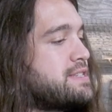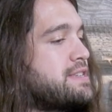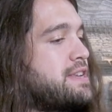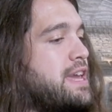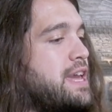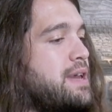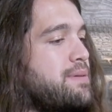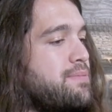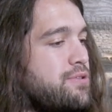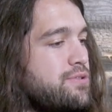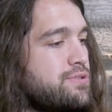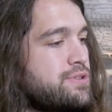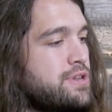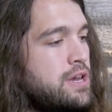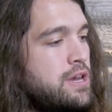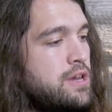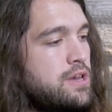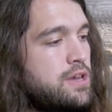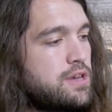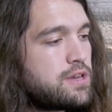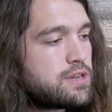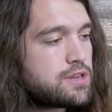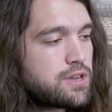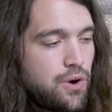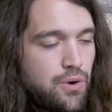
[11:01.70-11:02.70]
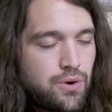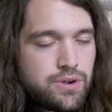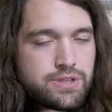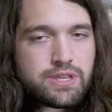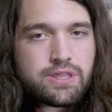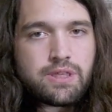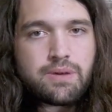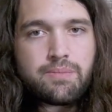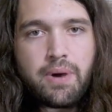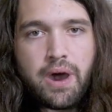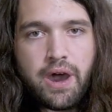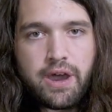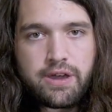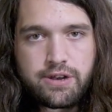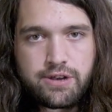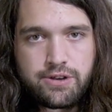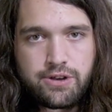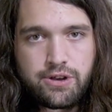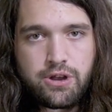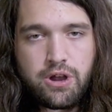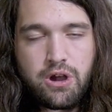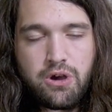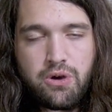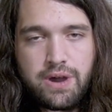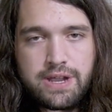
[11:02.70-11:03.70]
is enabled, go into the
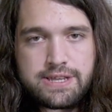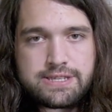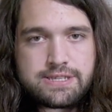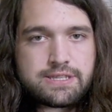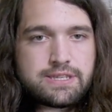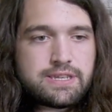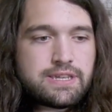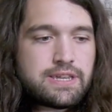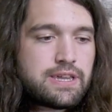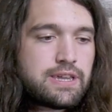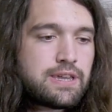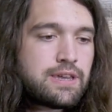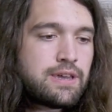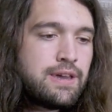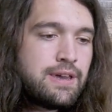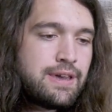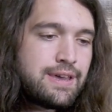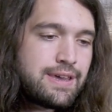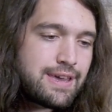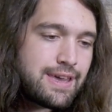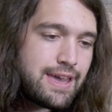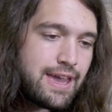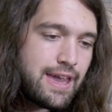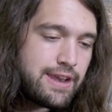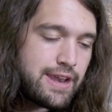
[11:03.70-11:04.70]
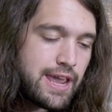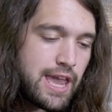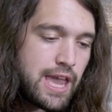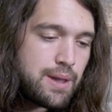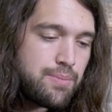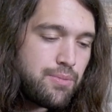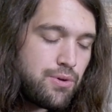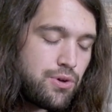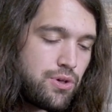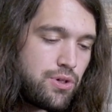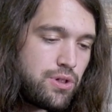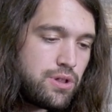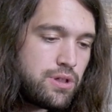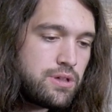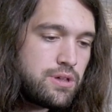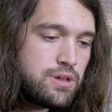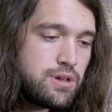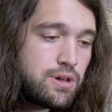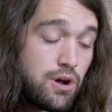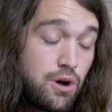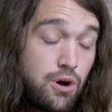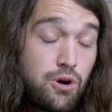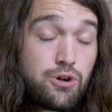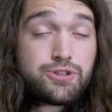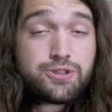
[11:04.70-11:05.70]
monitor OSD, enable
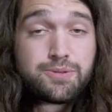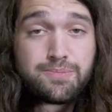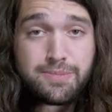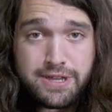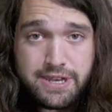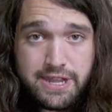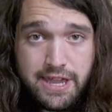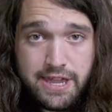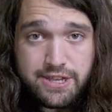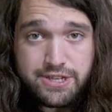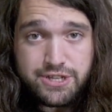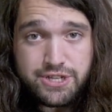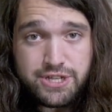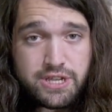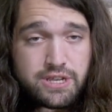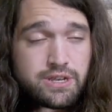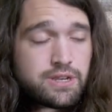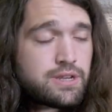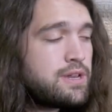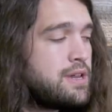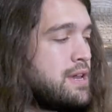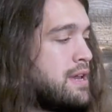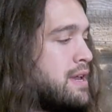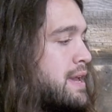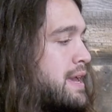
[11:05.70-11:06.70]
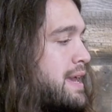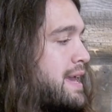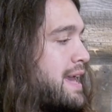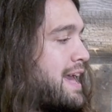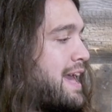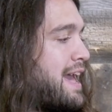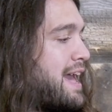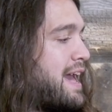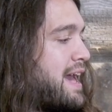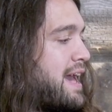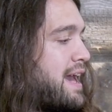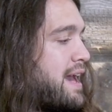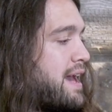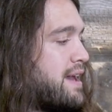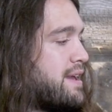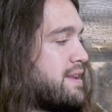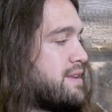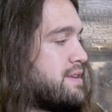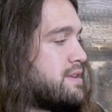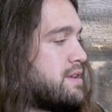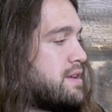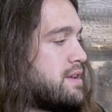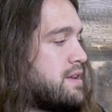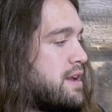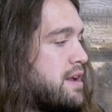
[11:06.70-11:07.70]
Ultimate Engine,
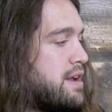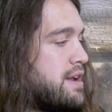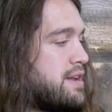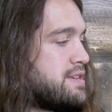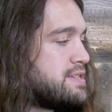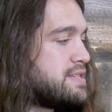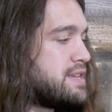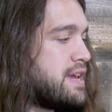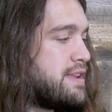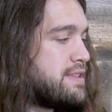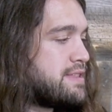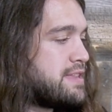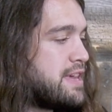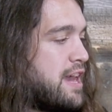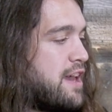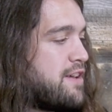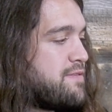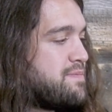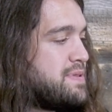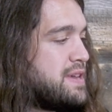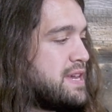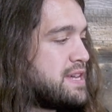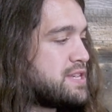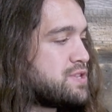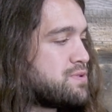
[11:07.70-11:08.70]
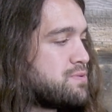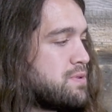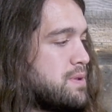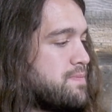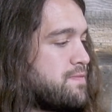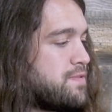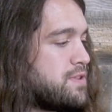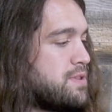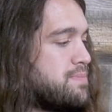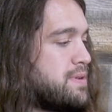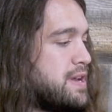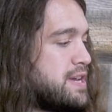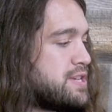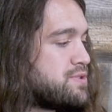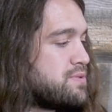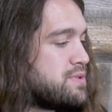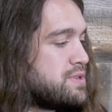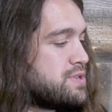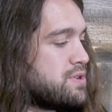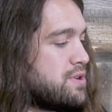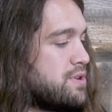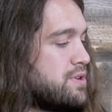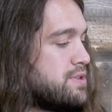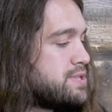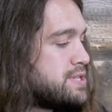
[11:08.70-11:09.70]
and set it to FPS sweep for the best
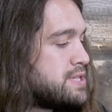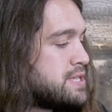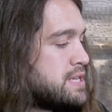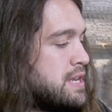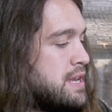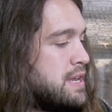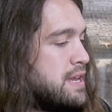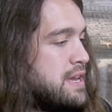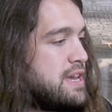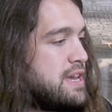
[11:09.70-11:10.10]
results,